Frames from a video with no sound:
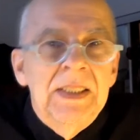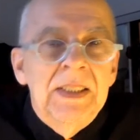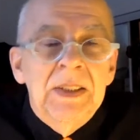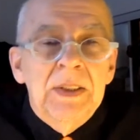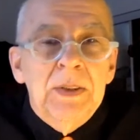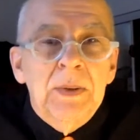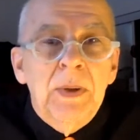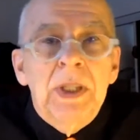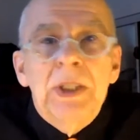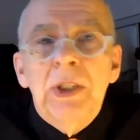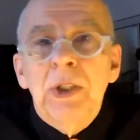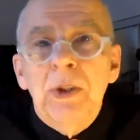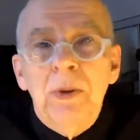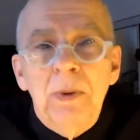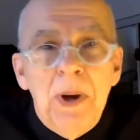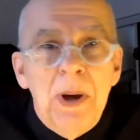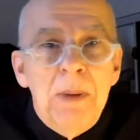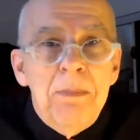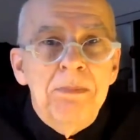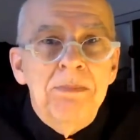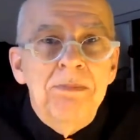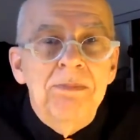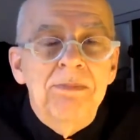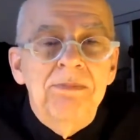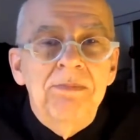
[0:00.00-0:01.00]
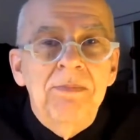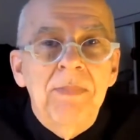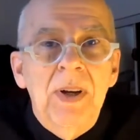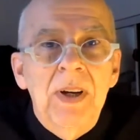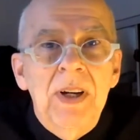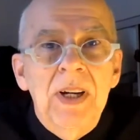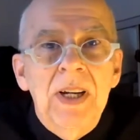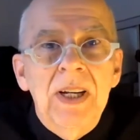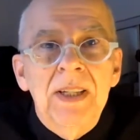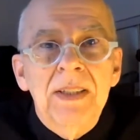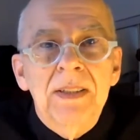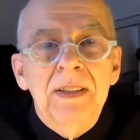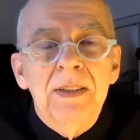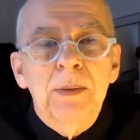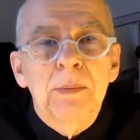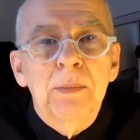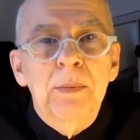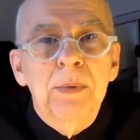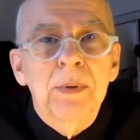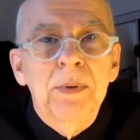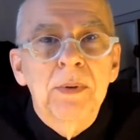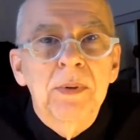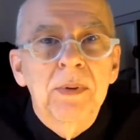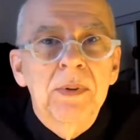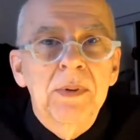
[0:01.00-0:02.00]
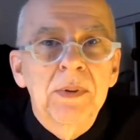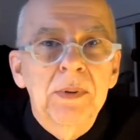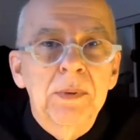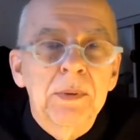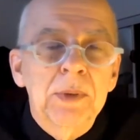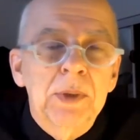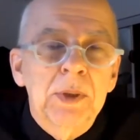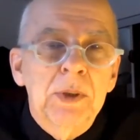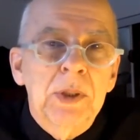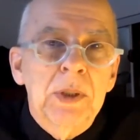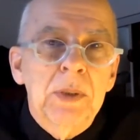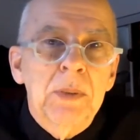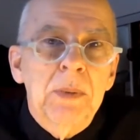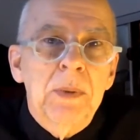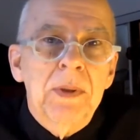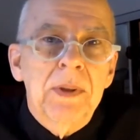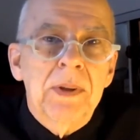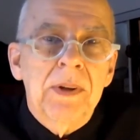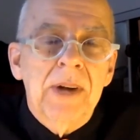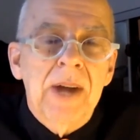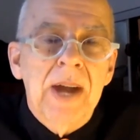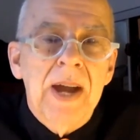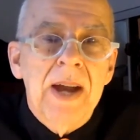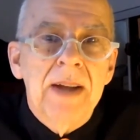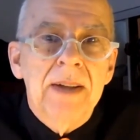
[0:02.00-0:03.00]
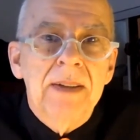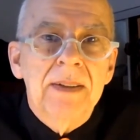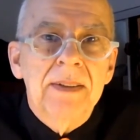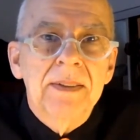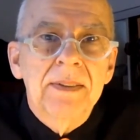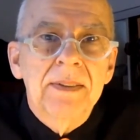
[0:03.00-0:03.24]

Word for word: So I show up at the, the retreat where they're at.